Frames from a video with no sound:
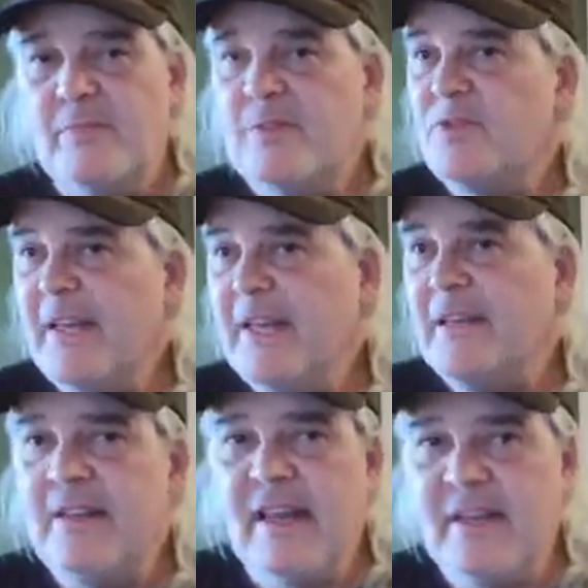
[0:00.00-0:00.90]
Sweet.
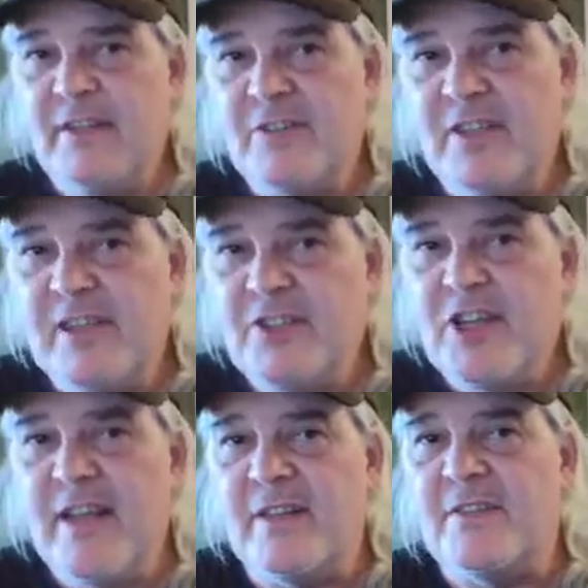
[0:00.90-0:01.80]
You got your second
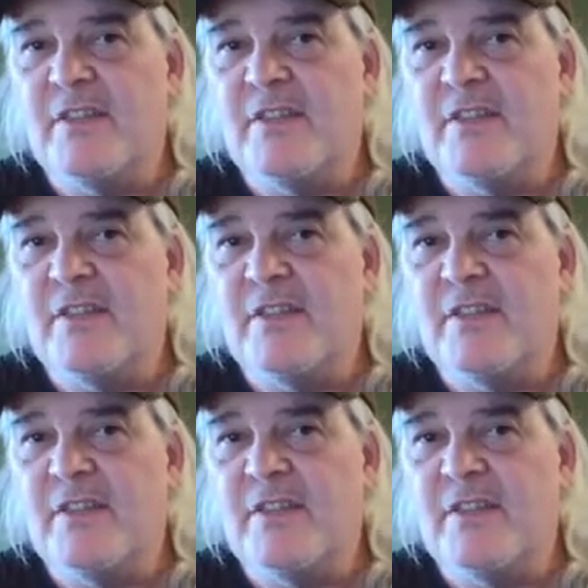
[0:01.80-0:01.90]
chance.